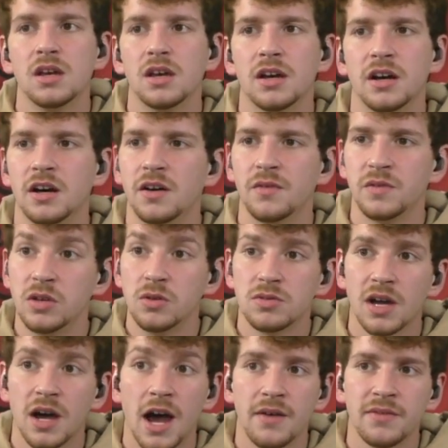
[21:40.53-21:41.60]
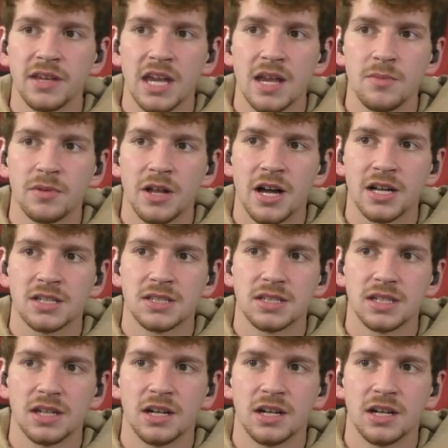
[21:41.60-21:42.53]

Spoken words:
of Utah having 8 blocks.